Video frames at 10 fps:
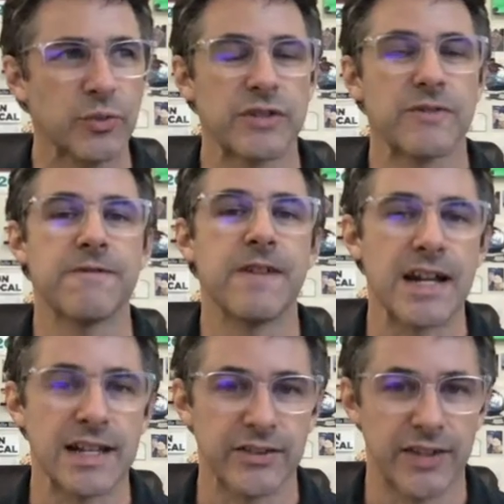what
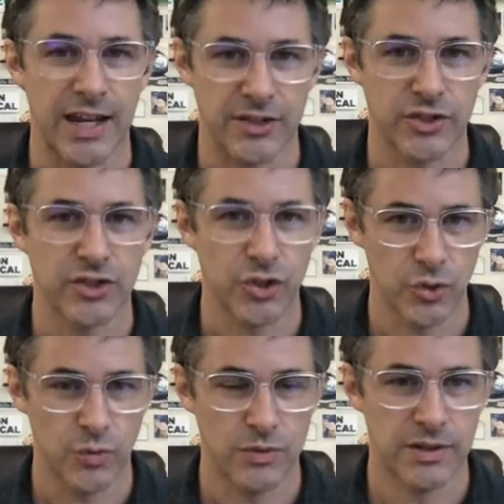defines Act 2.
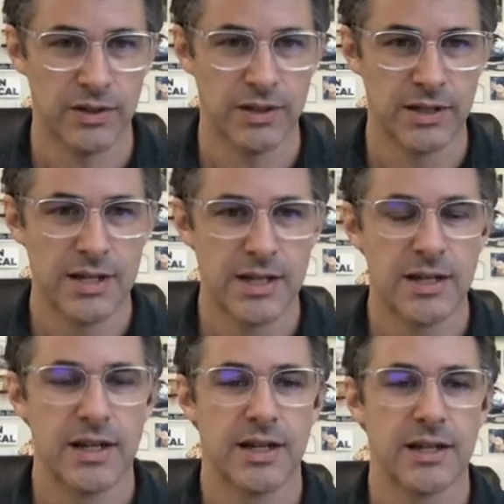
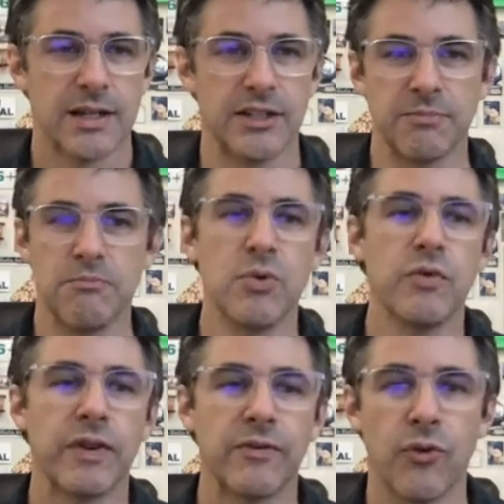It's
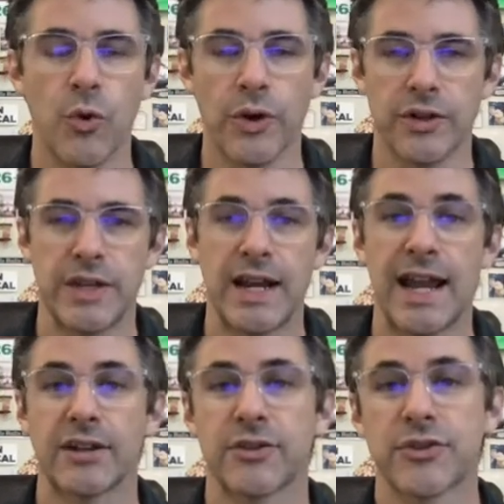moving forward. And then
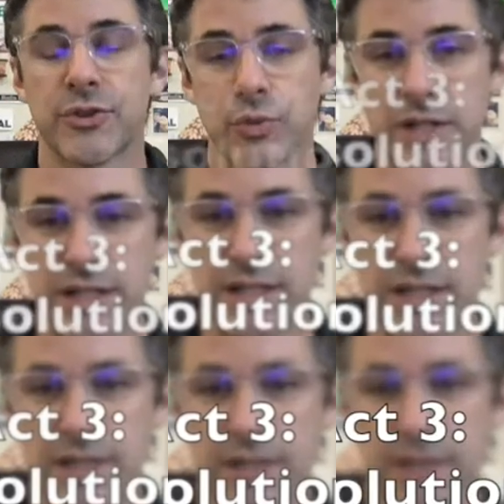Act 3
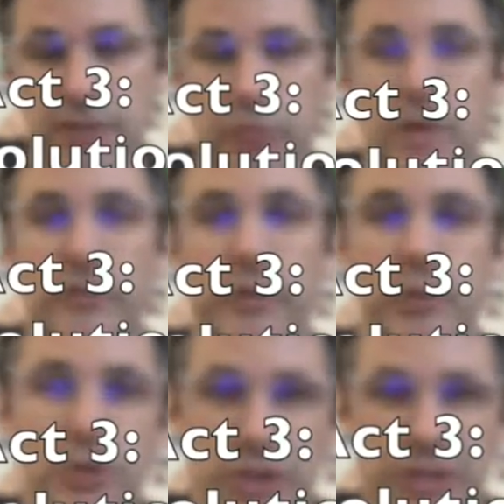is
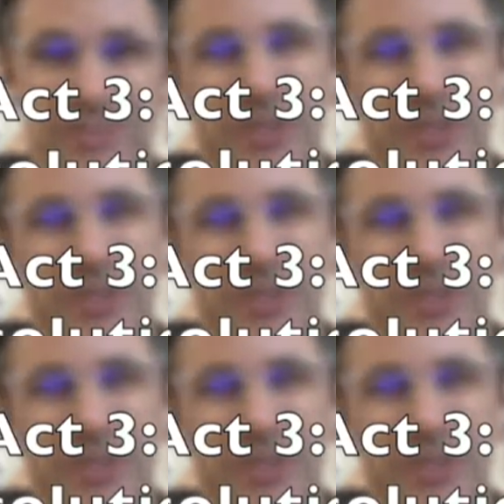resolution. It's